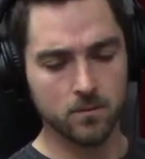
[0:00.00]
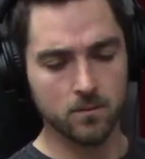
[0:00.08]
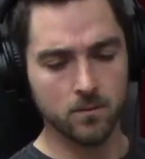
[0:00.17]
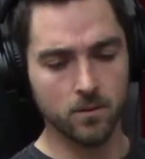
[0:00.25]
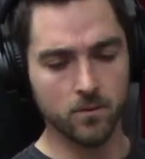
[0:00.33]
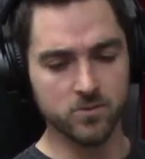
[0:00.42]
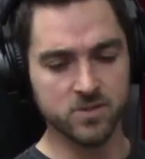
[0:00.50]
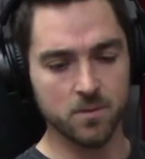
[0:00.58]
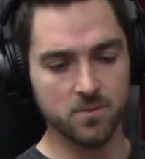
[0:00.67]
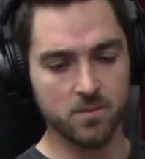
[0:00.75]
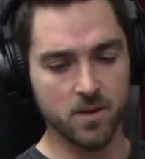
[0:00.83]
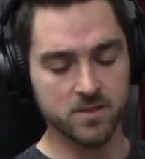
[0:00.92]
There's
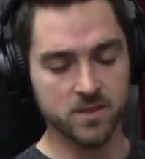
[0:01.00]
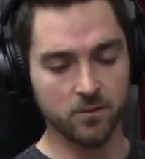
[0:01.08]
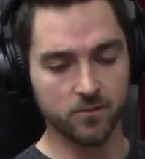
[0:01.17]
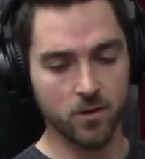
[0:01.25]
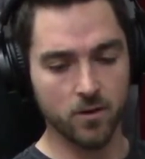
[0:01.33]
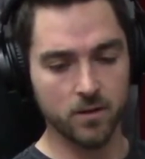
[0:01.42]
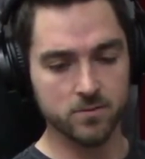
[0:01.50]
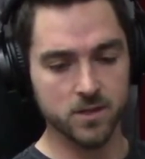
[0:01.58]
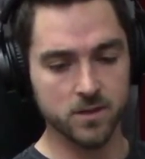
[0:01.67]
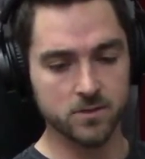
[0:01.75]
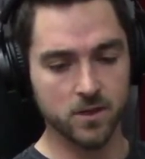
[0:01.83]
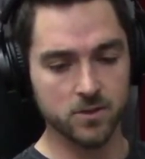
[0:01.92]
something about self-talk I was going to touch